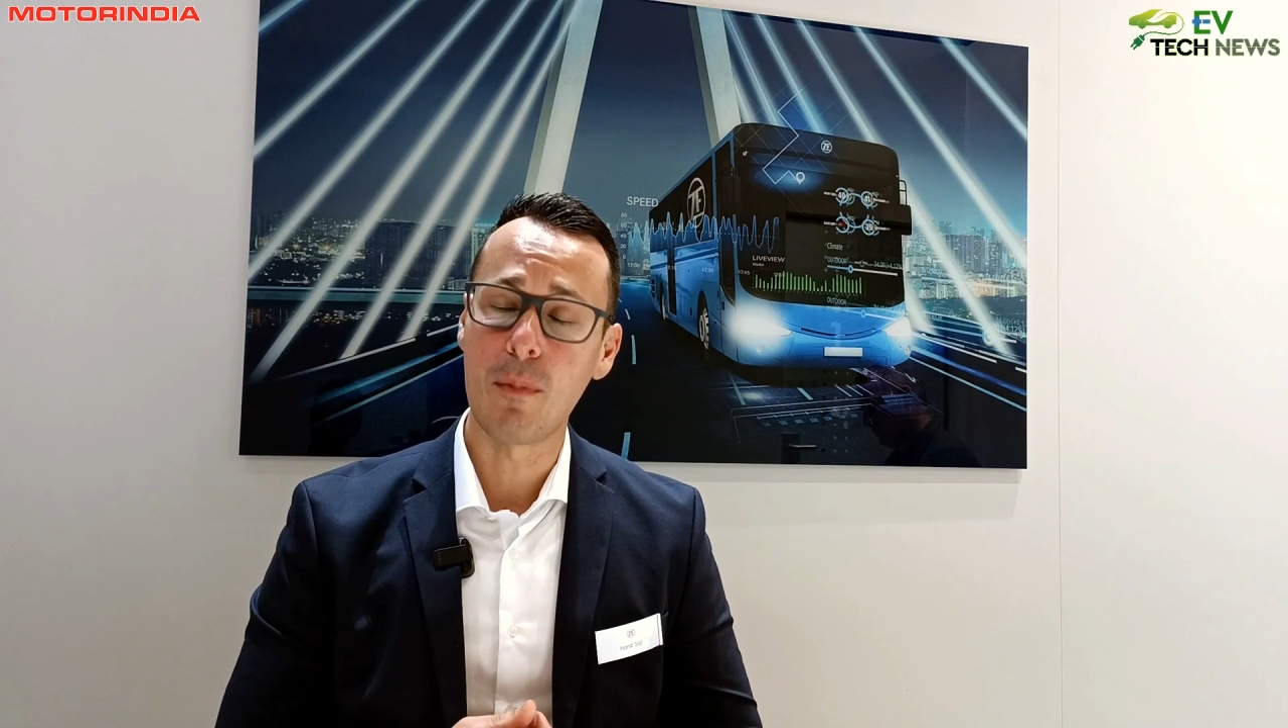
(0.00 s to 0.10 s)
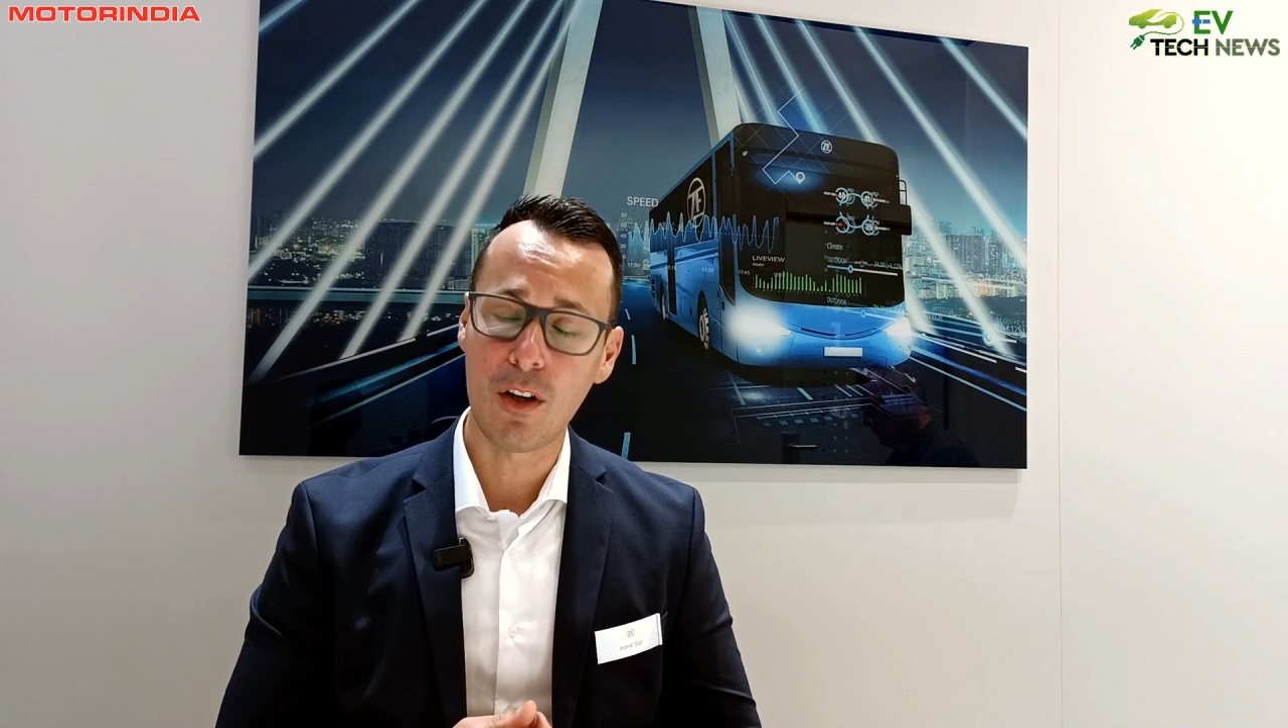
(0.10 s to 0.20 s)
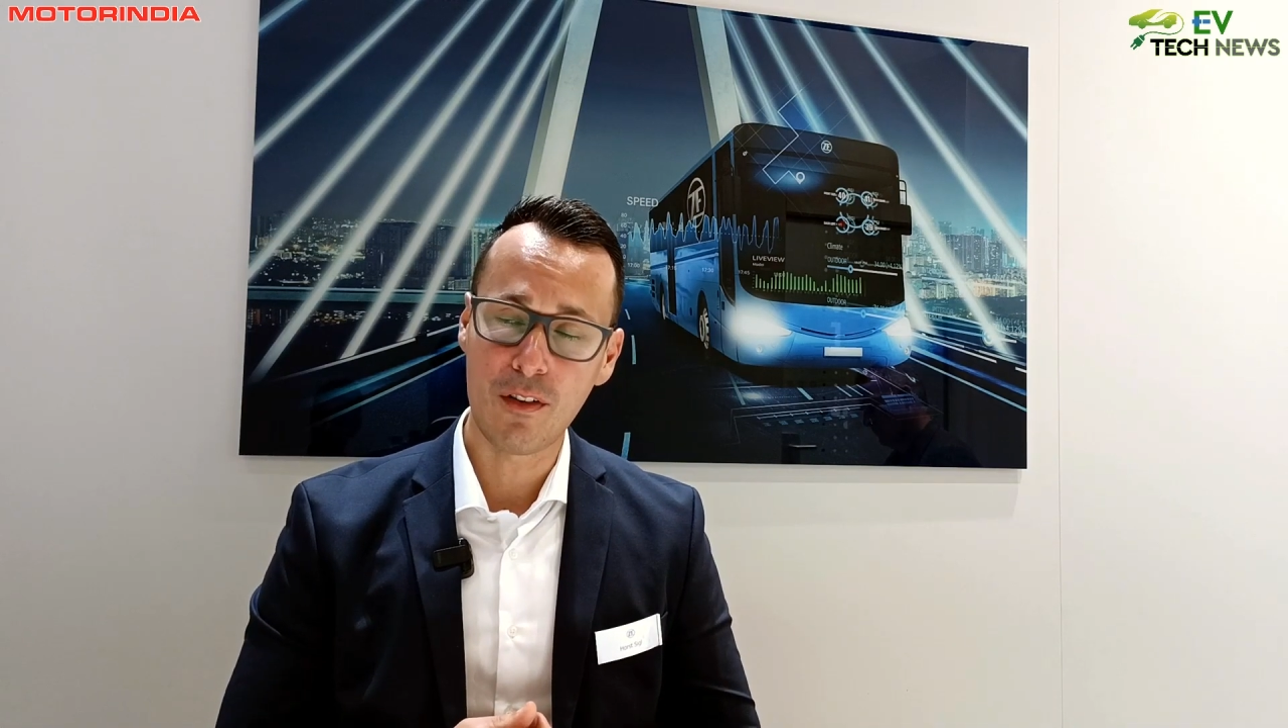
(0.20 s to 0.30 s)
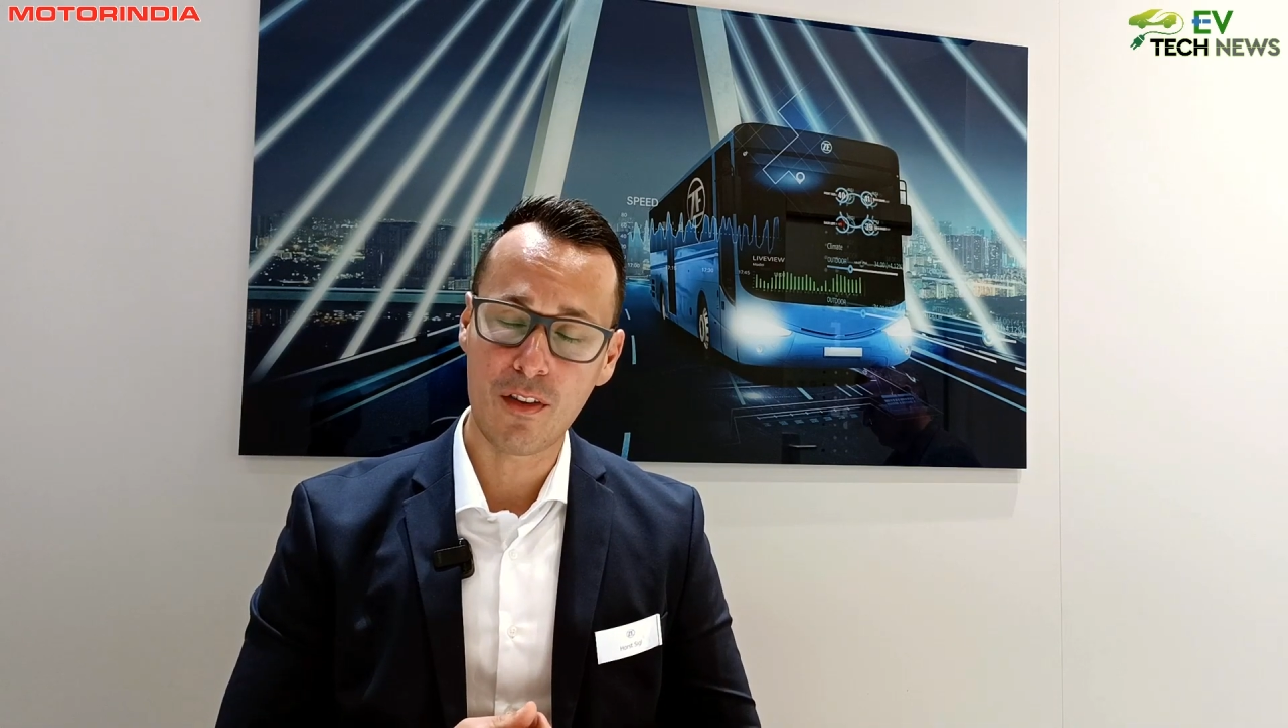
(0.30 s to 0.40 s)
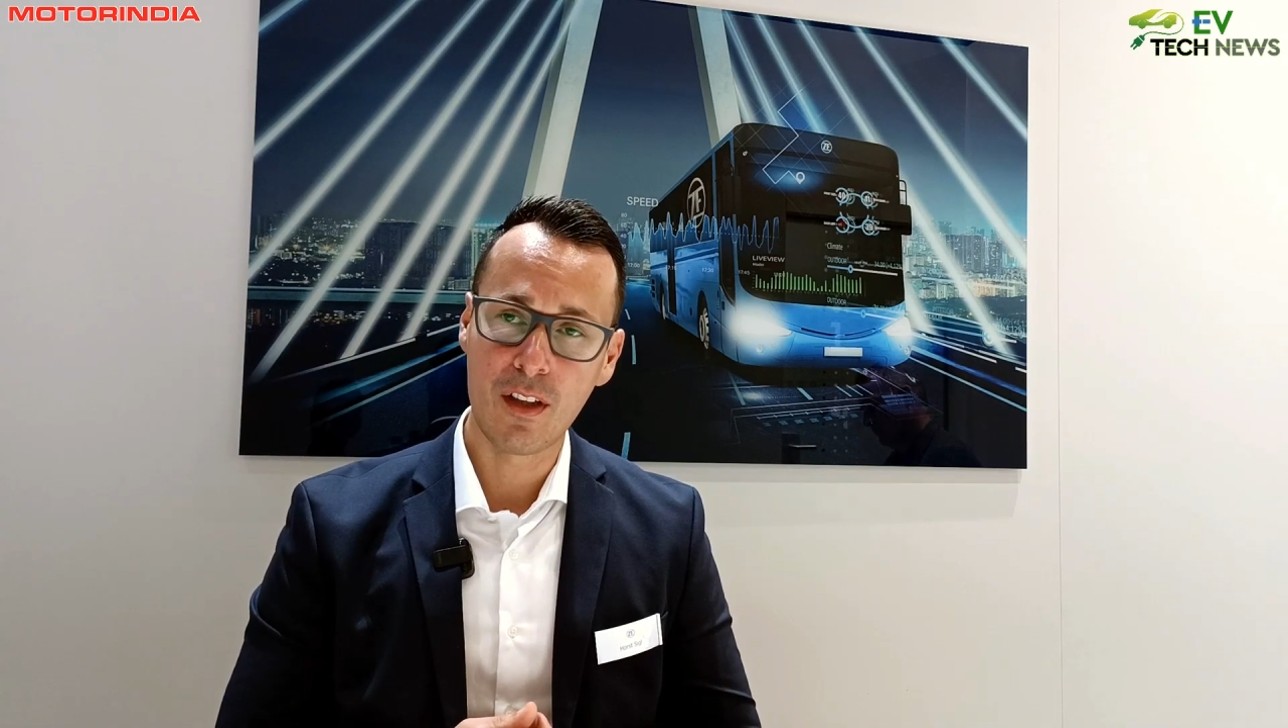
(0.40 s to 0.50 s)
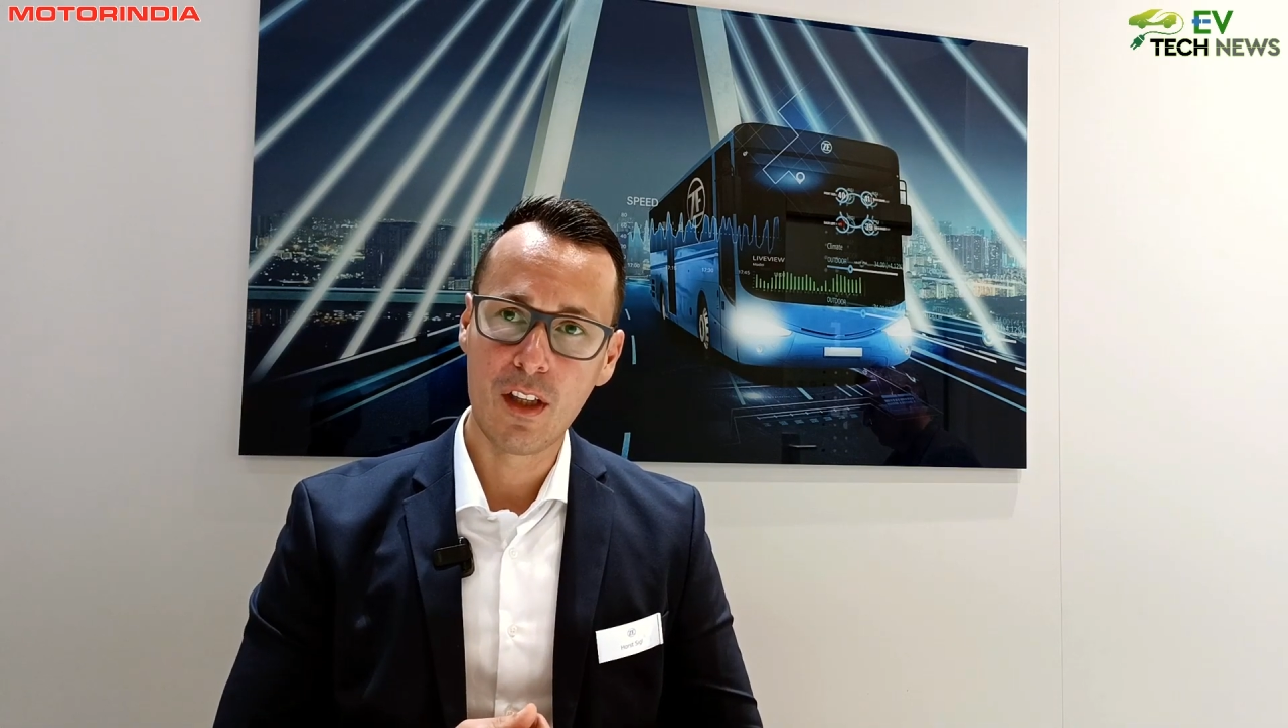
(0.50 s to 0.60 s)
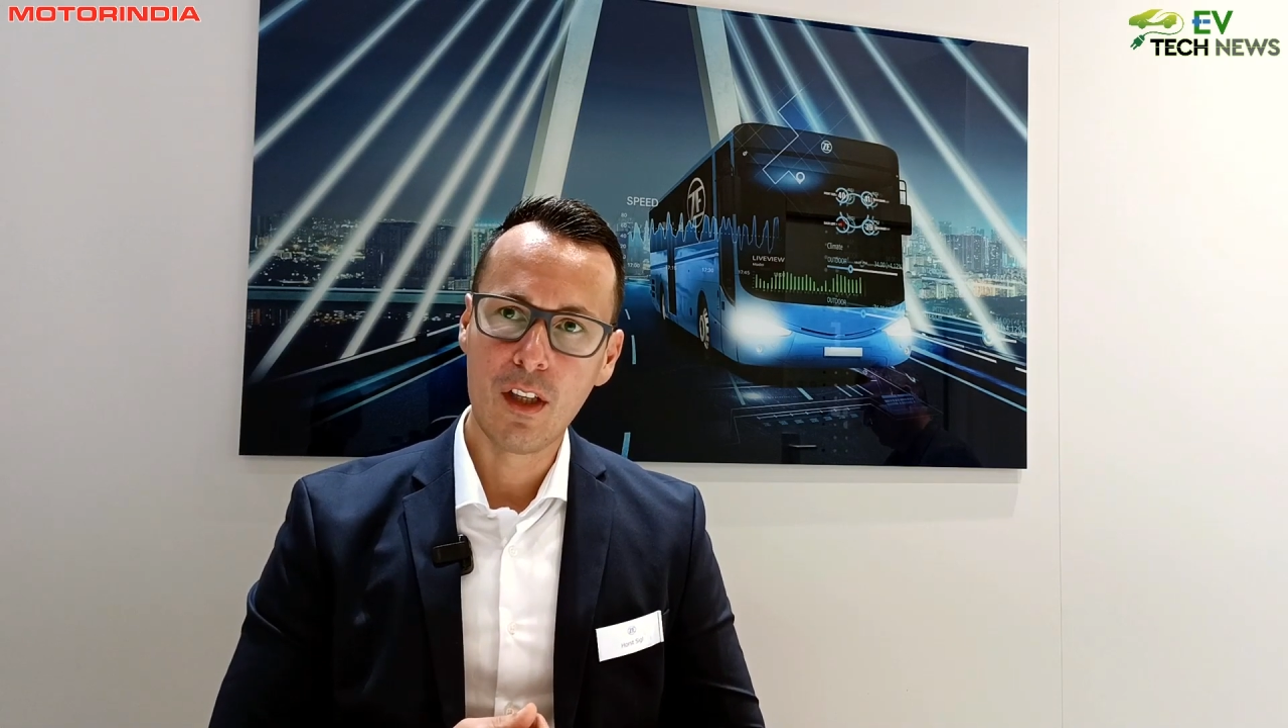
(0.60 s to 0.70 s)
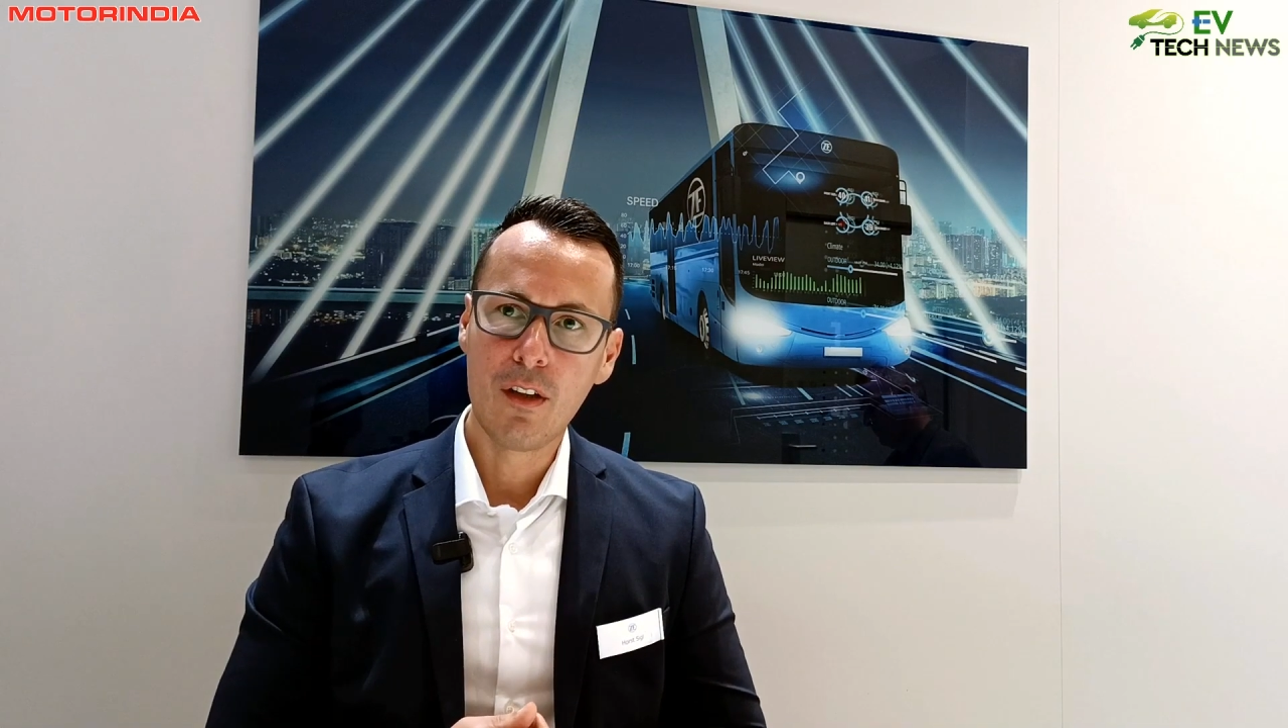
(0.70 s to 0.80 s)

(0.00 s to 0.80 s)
demands.